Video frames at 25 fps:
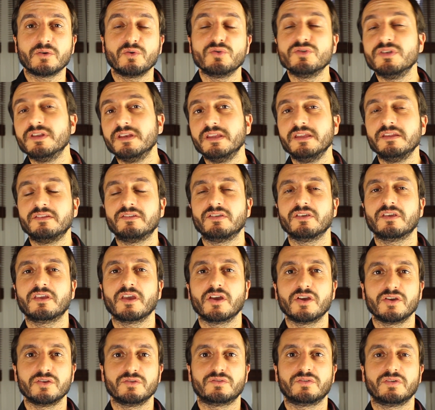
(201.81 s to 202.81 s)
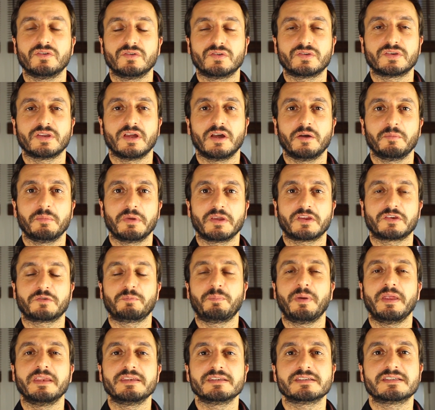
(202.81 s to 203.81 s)
or you need to go to some
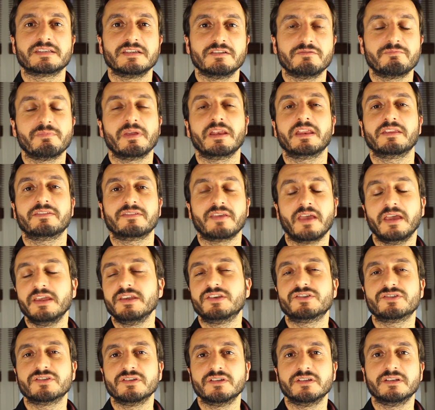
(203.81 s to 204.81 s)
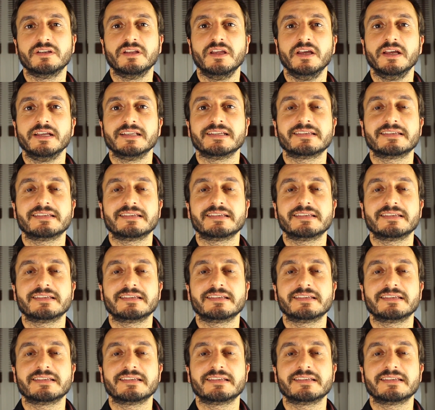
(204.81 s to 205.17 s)
expensive meditation